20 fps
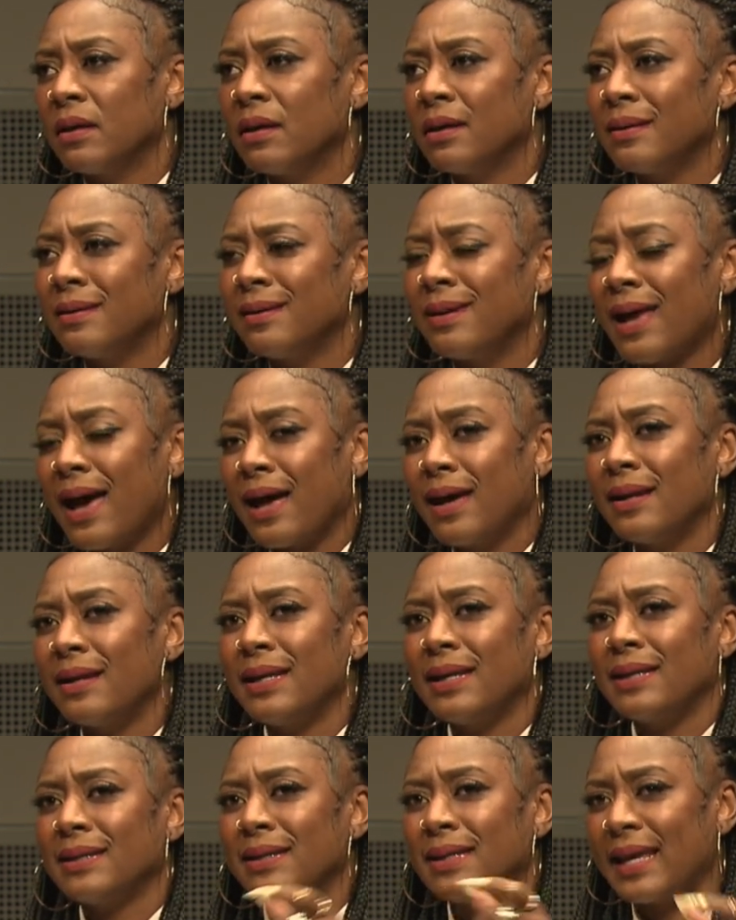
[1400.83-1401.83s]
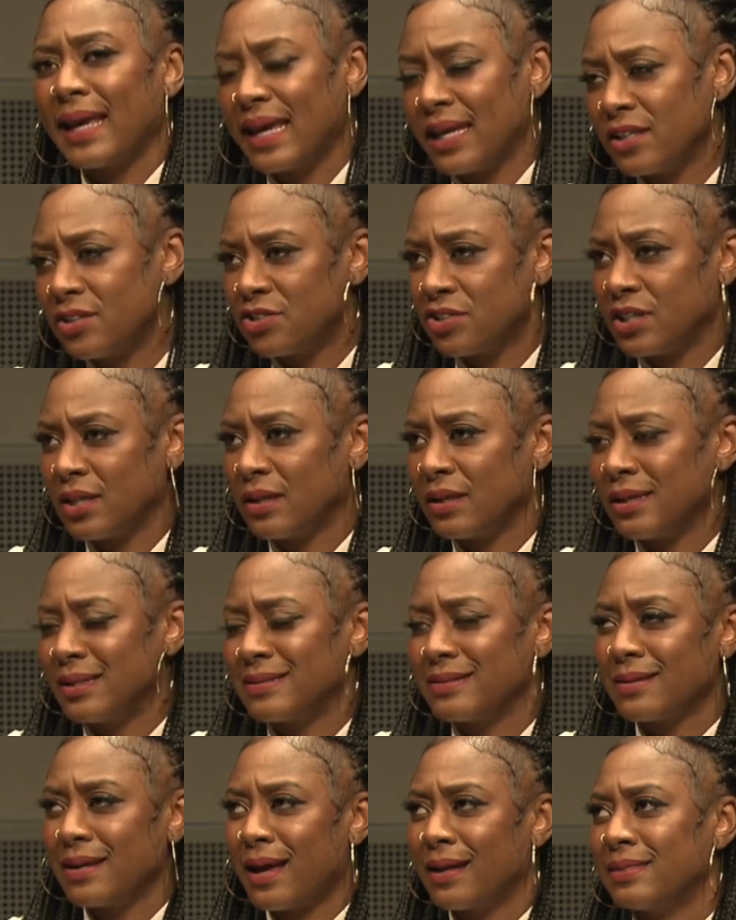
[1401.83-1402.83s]
Not engaging
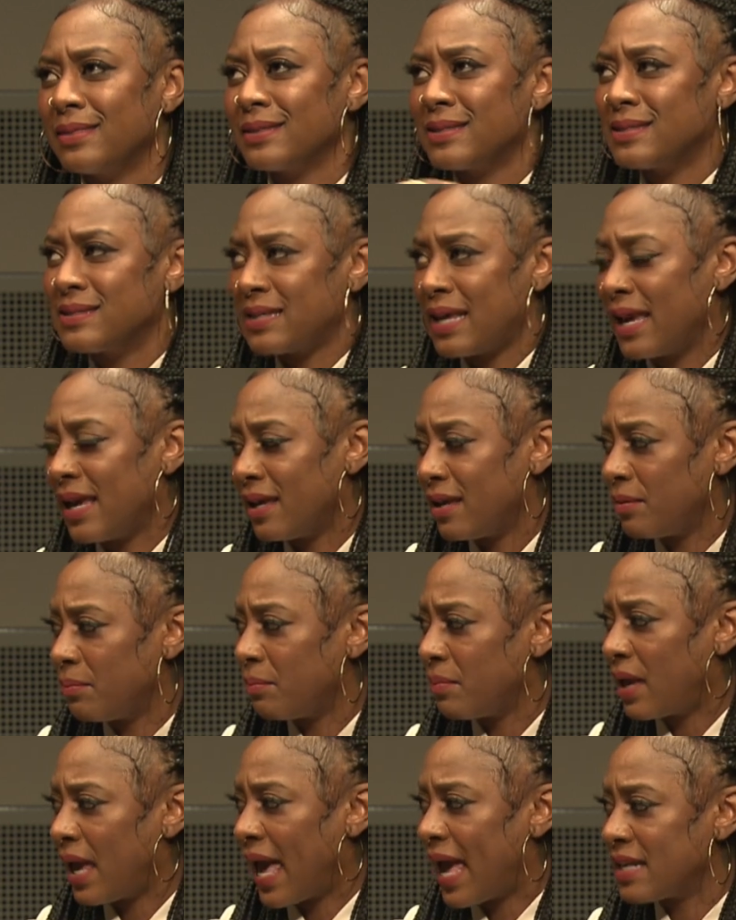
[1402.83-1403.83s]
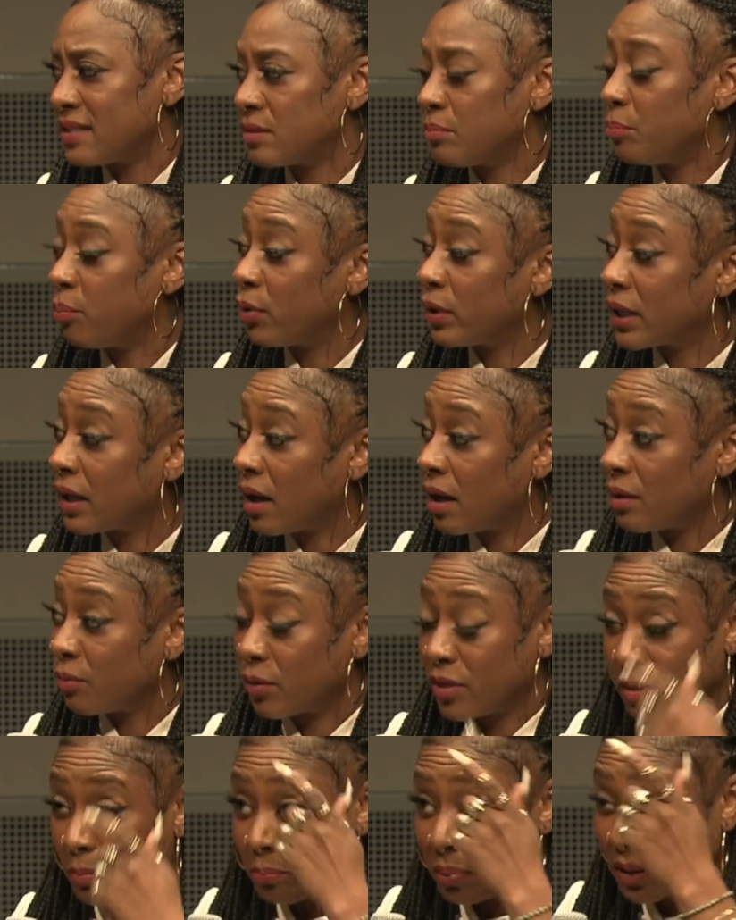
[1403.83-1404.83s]
is not the same as a boycott
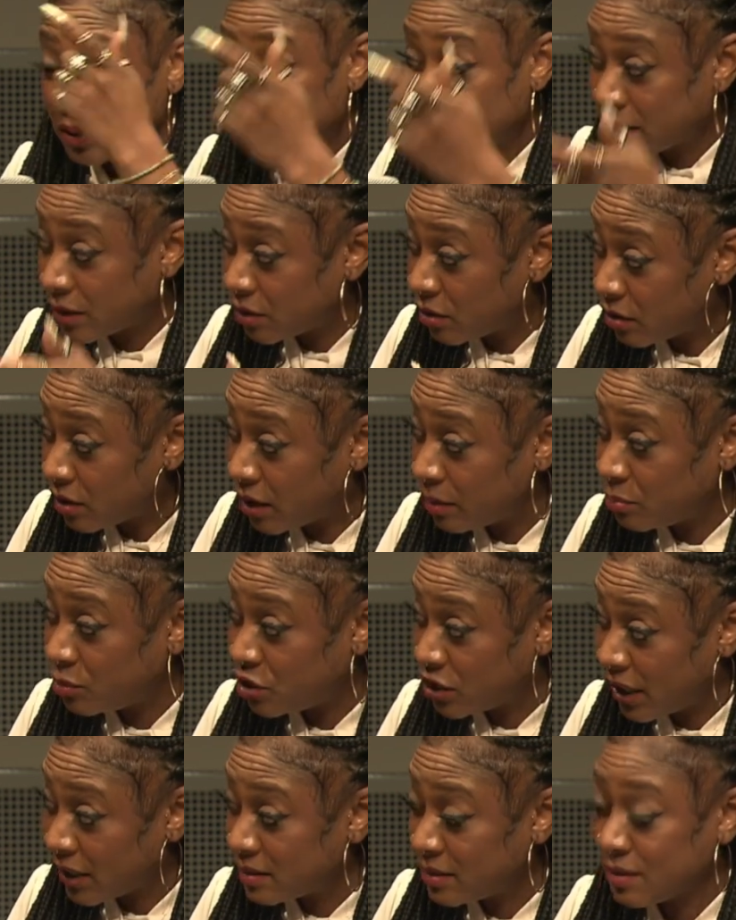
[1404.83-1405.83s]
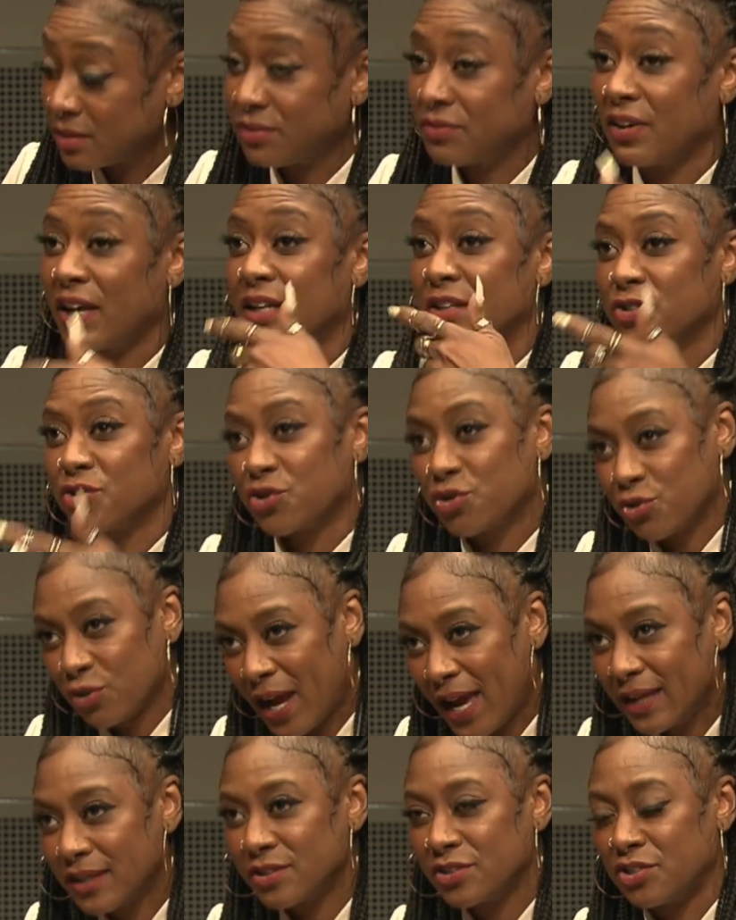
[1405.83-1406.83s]
with a political objective and a
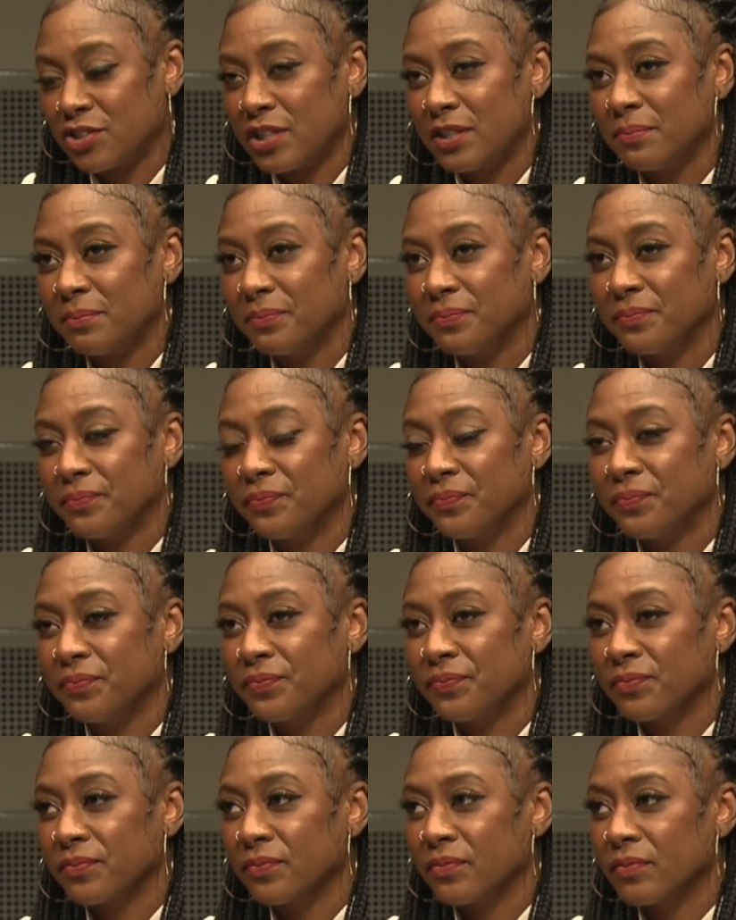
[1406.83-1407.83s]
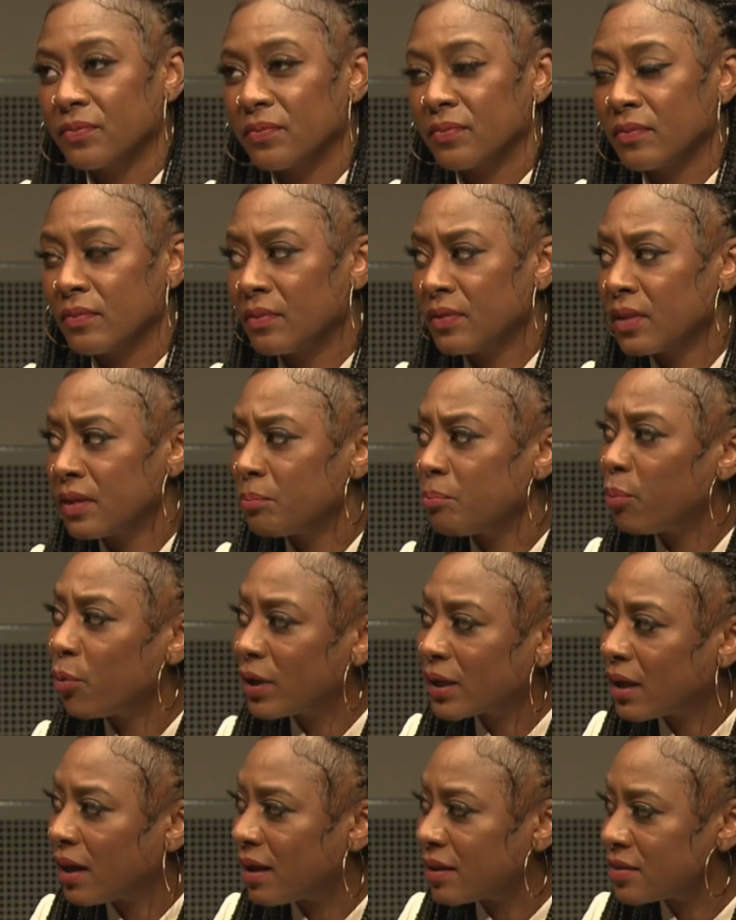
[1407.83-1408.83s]
strategy.
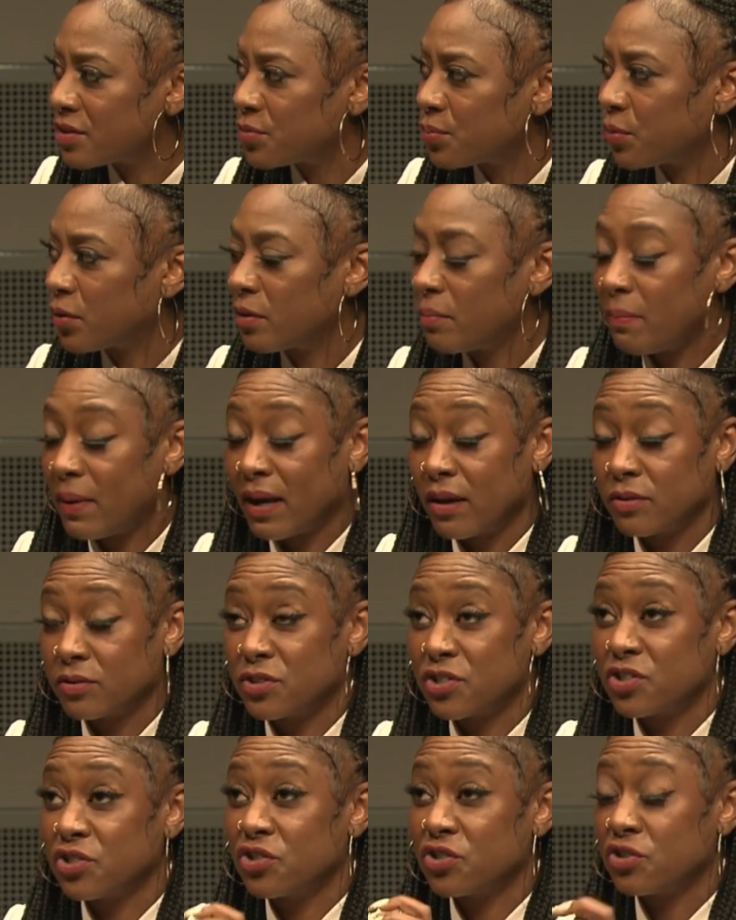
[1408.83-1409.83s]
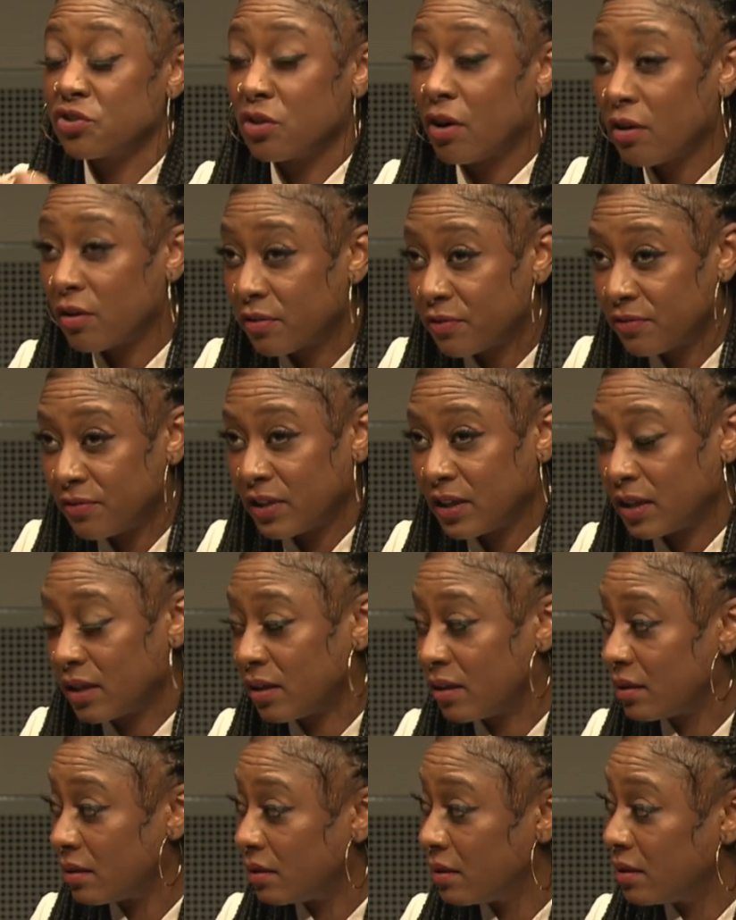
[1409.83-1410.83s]
Boycotts were about
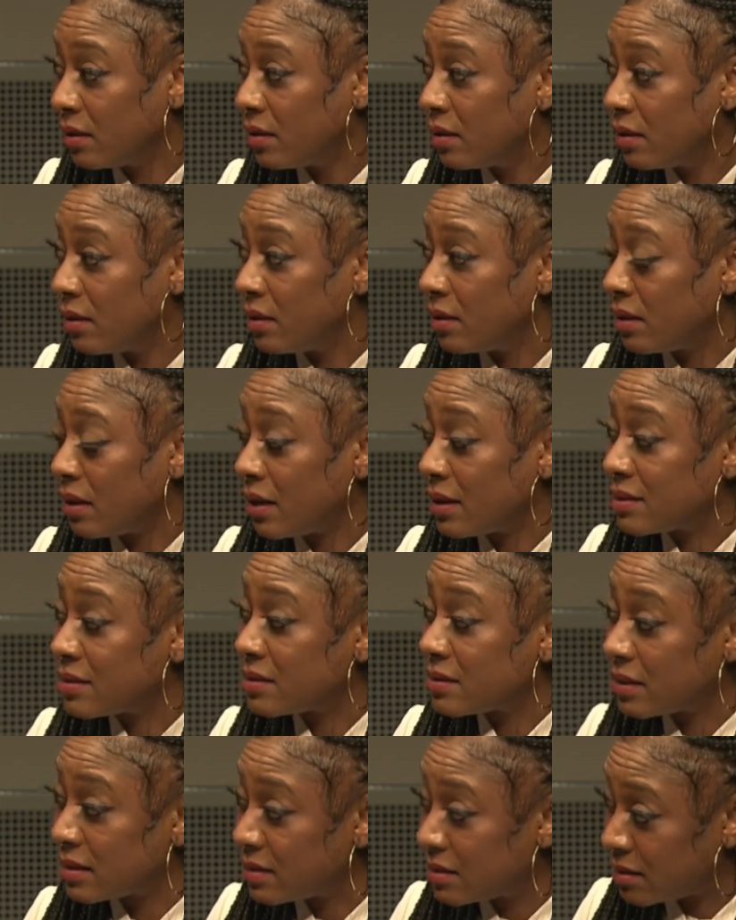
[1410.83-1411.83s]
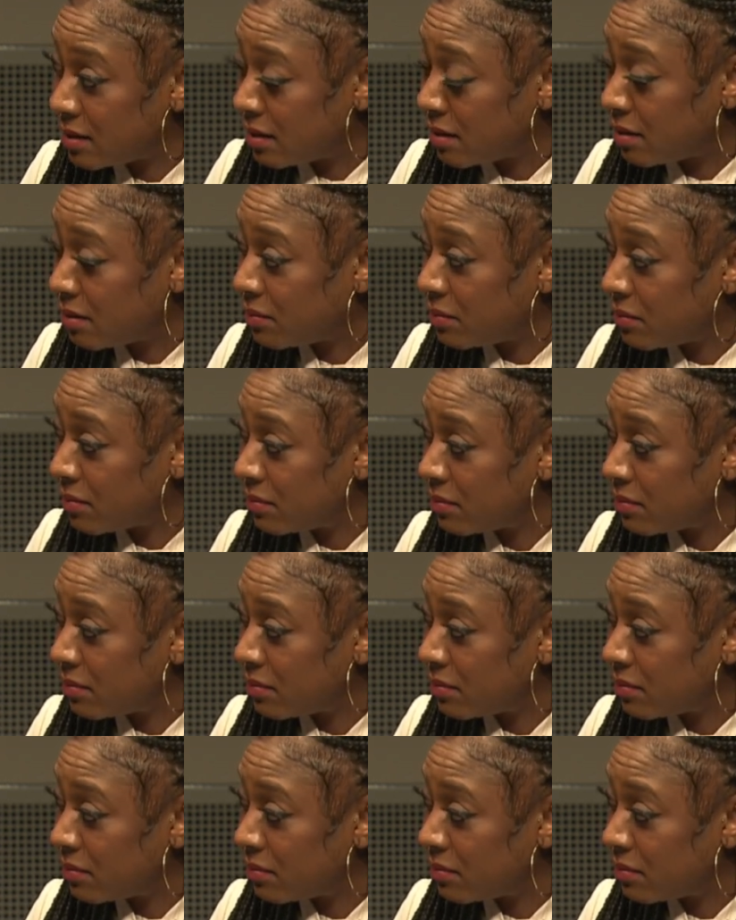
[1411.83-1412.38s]
starving a system